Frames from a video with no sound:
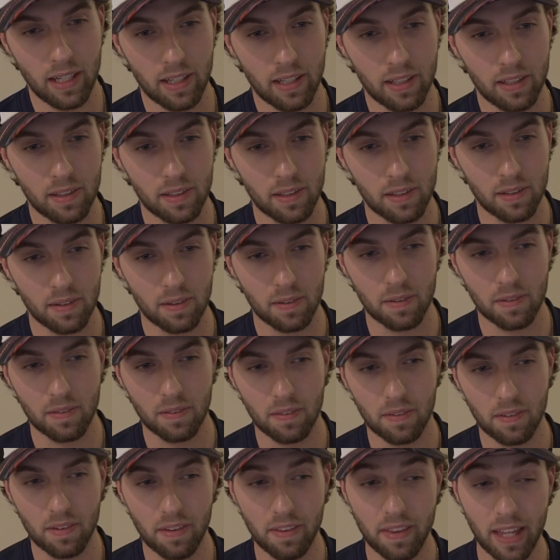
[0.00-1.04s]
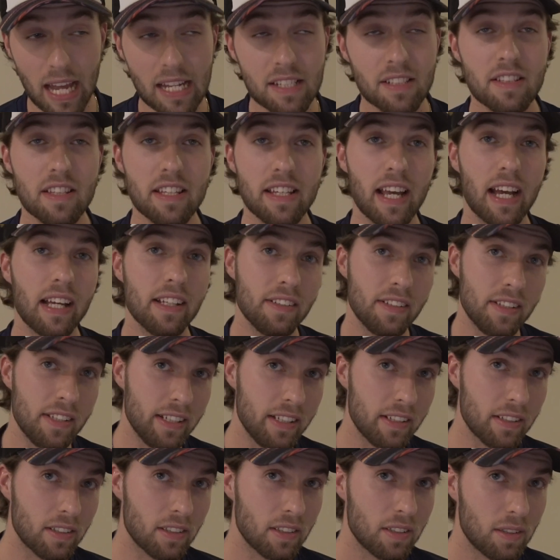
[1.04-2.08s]
And that's the
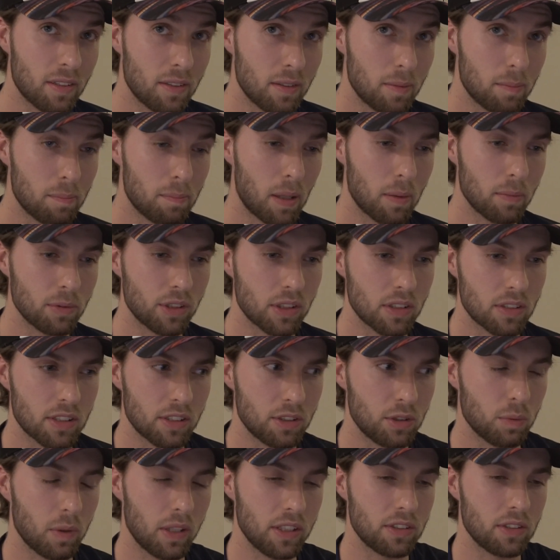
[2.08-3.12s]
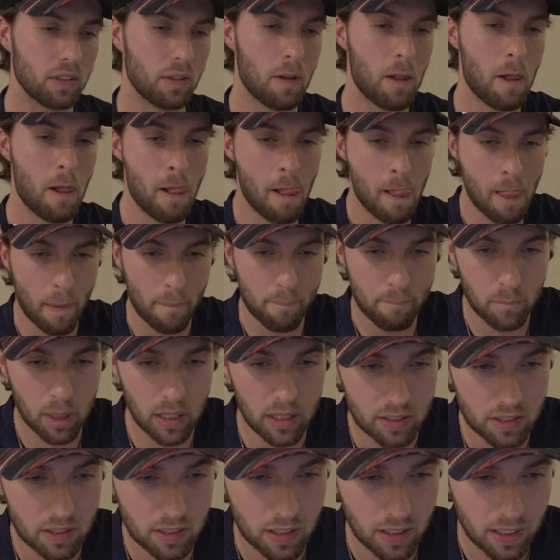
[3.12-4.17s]
ideal publishing situation.
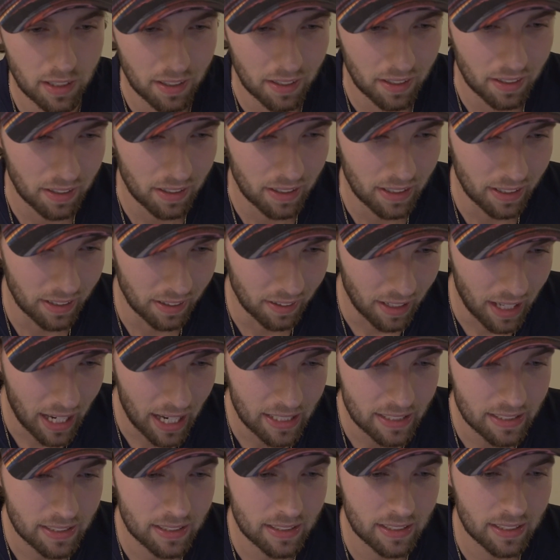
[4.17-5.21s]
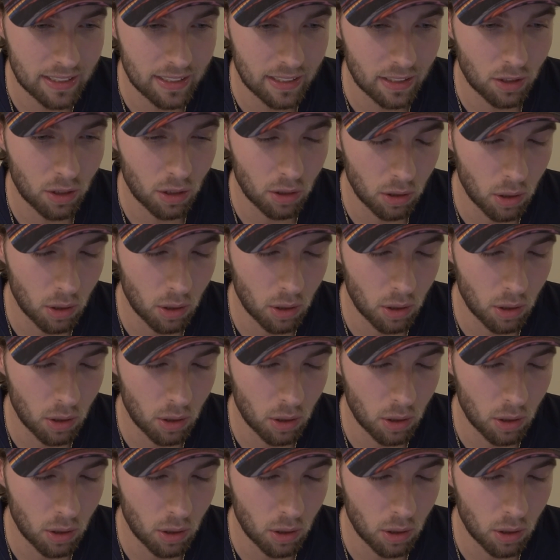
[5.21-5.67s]
But last